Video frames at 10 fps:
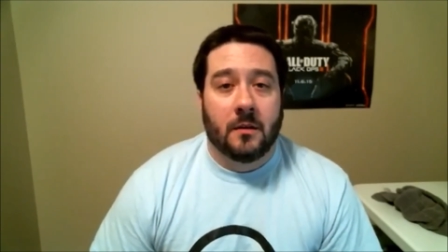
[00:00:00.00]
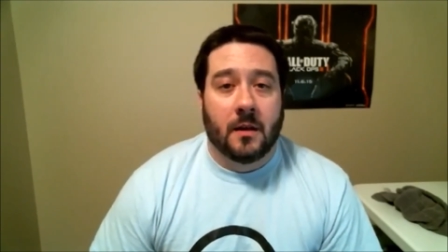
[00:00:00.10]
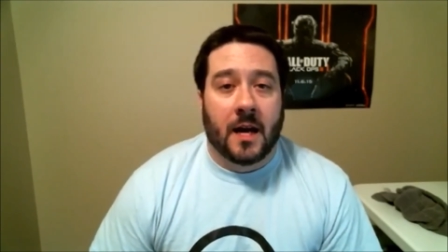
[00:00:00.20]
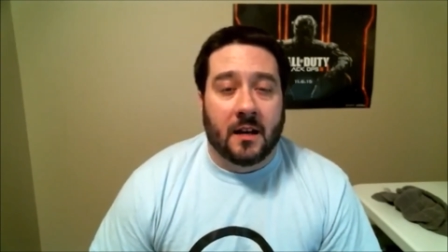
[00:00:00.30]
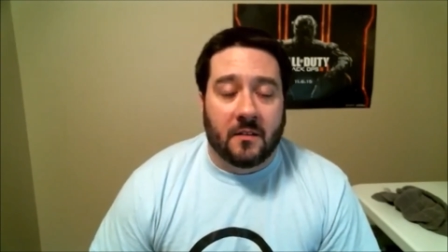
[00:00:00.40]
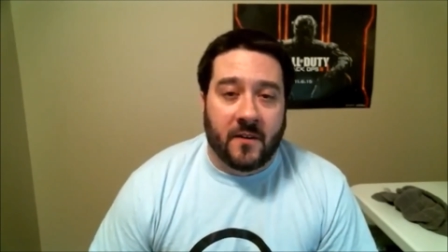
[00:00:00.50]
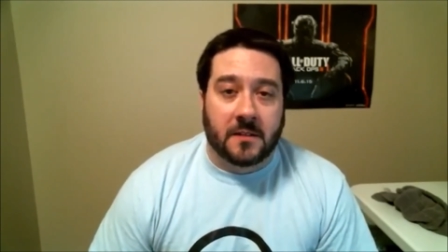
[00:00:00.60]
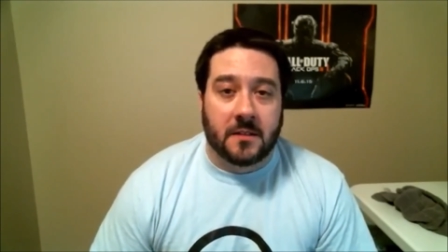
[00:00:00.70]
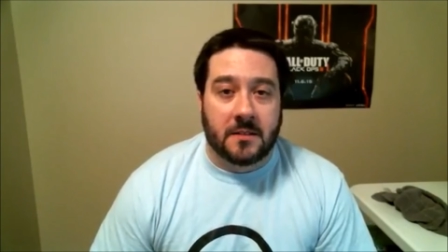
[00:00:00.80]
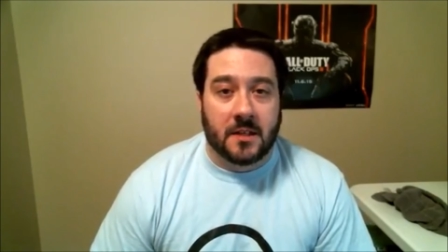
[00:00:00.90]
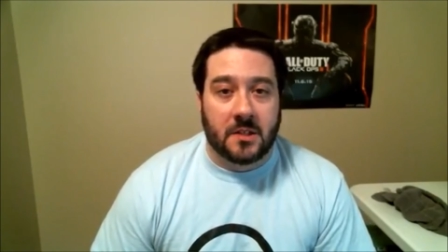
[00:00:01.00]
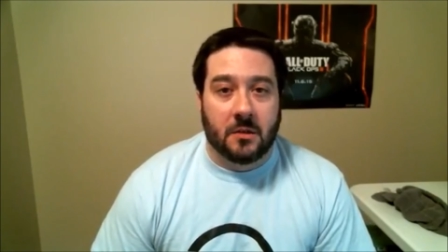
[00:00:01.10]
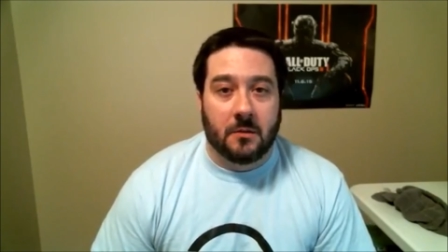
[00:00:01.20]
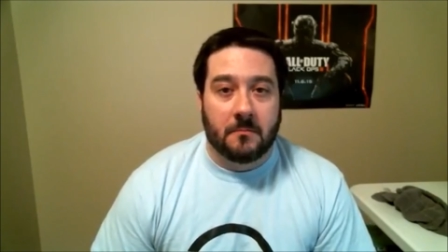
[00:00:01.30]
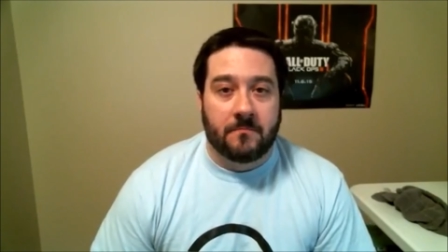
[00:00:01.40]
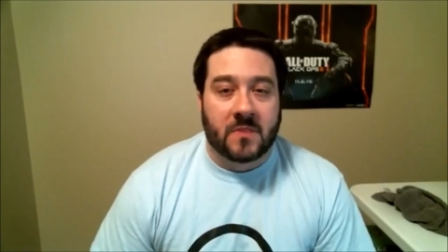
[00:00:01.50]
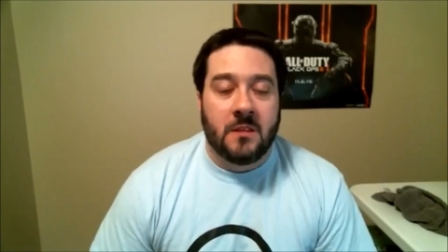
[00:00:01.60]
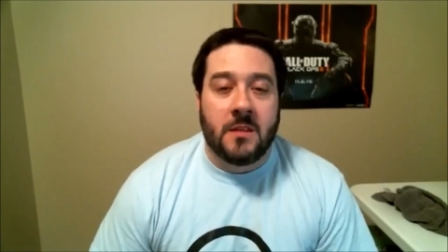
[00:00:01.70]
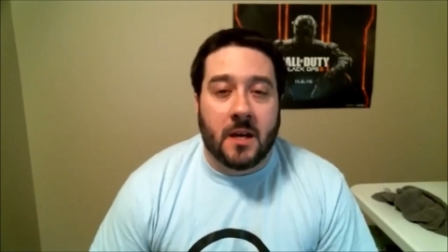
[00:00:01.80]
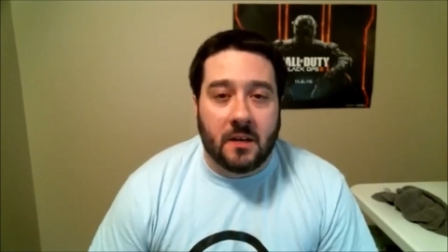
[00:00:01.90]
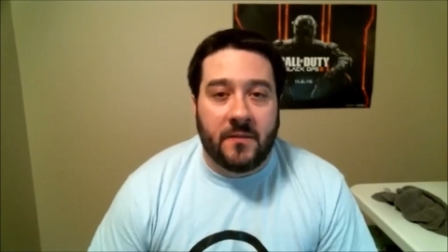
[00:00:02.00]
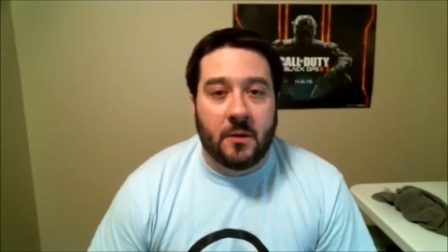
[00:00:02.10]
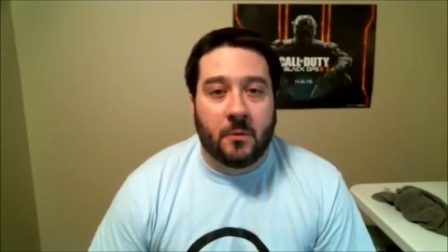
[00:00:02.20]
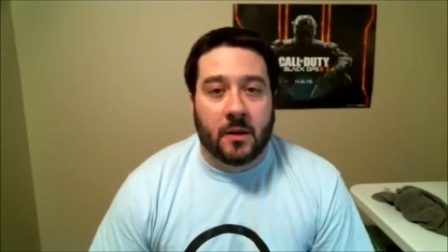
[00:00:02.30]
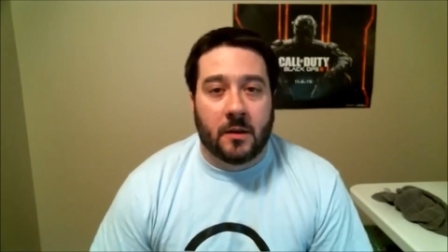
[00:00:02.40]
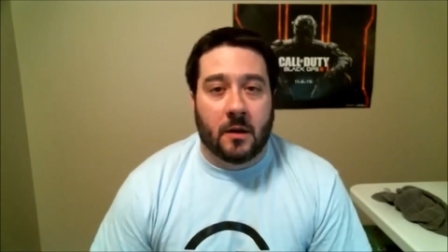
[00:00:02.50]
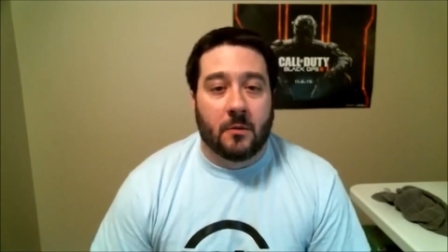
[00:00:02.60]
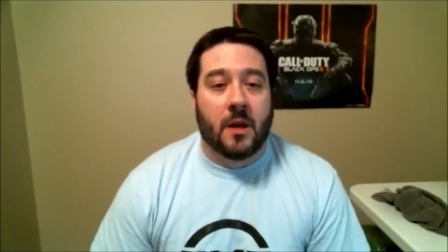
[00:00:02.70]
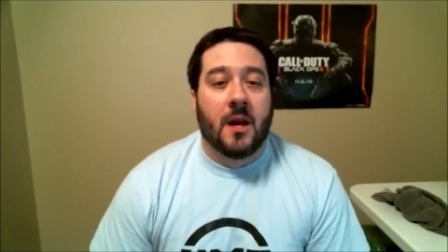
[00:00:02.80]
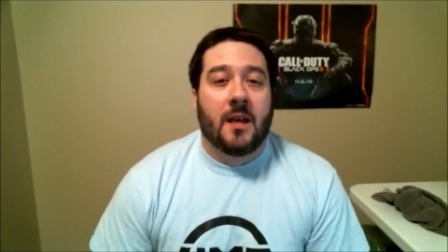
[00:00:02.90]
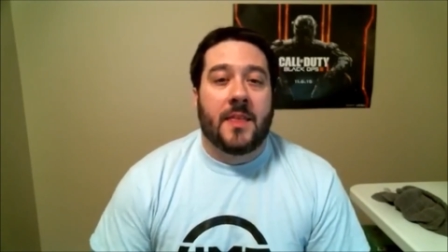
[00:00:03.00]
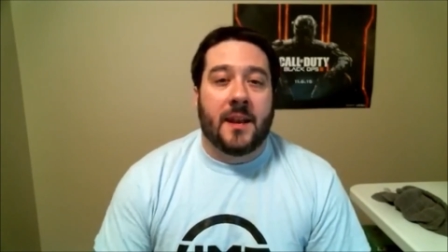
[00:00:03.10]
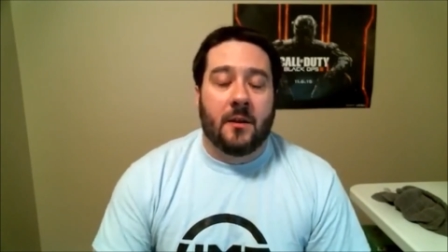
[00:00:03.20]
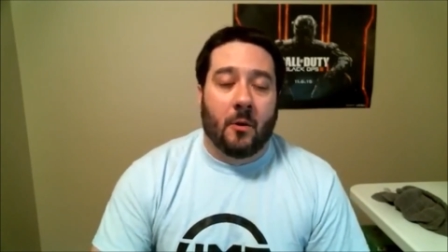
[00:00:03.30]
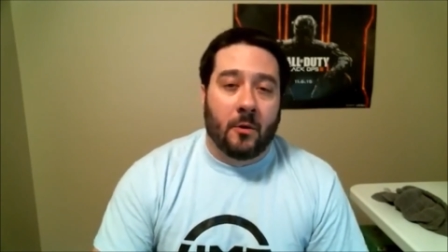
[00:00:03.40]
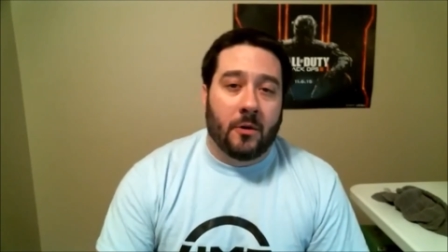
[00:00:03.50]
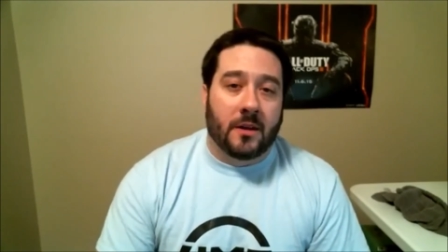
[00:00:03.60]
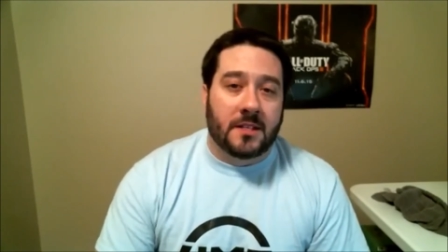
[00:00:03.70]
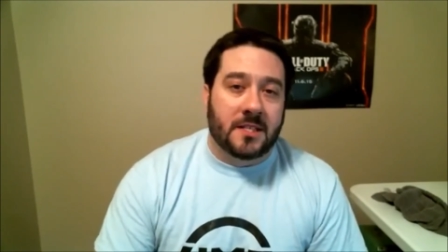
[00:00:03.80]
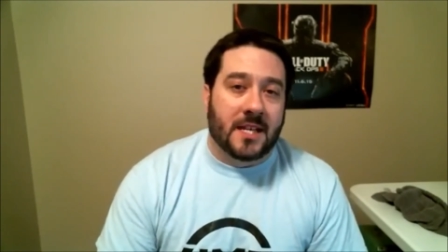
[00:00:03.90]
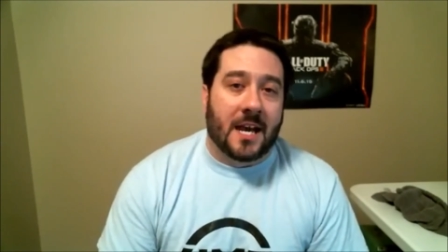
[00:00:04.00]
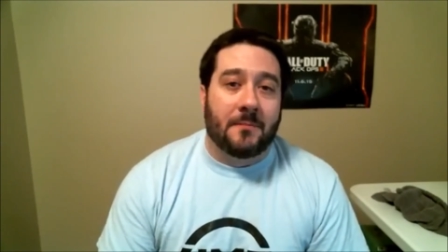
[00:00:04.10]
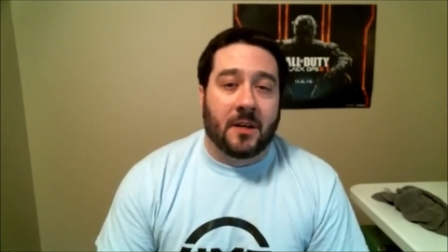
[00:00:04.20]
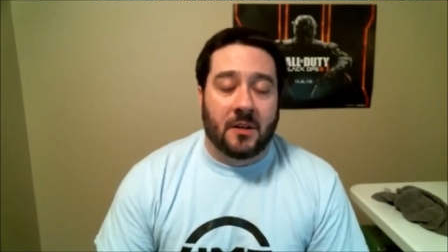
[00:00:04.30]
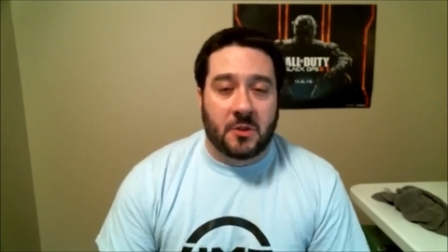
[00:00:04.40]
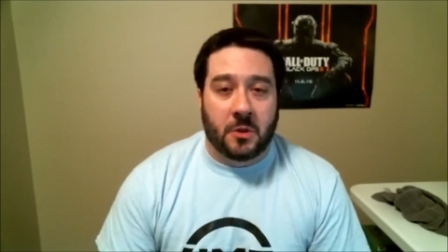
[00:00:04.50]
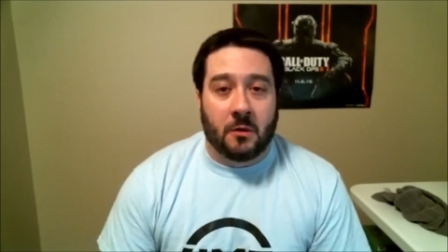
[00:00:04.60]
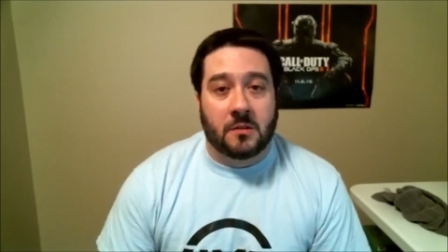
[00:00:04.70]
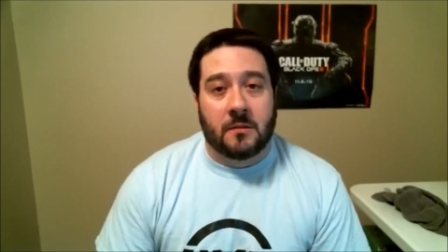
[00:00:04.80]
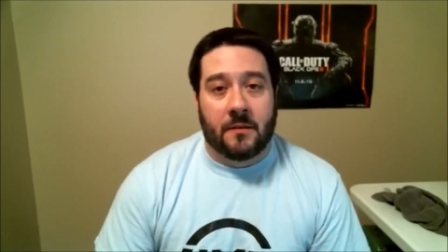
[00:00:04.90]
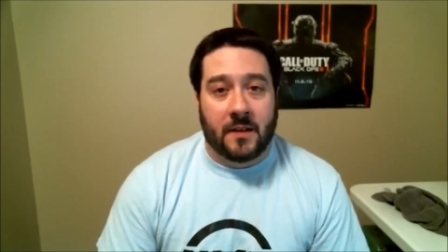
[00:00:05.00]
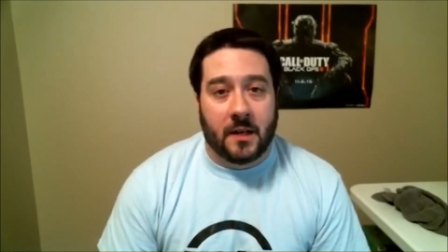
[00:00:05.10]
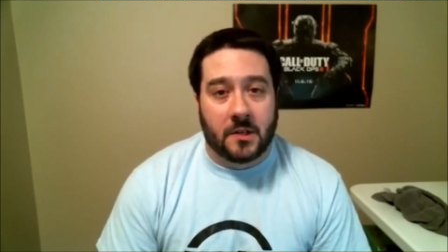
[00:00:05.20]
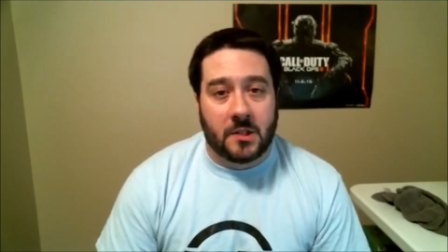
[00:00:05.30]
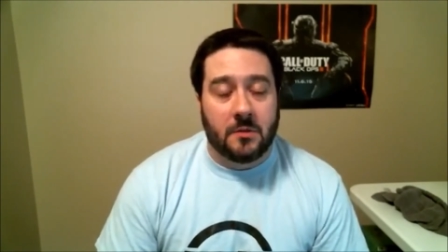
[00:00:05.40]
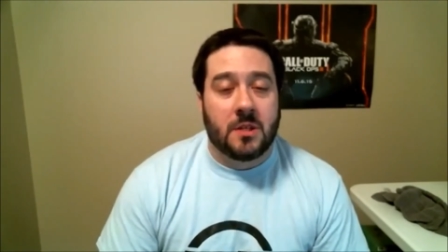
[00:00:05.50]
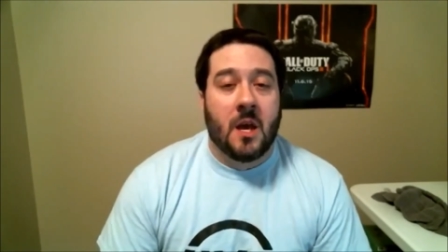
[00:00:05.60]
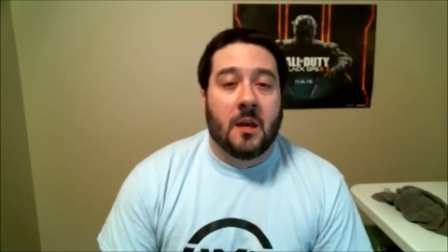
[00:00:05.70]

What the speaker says: how to fix this issue. None of you would have known that in order to stop the controllers from having issues,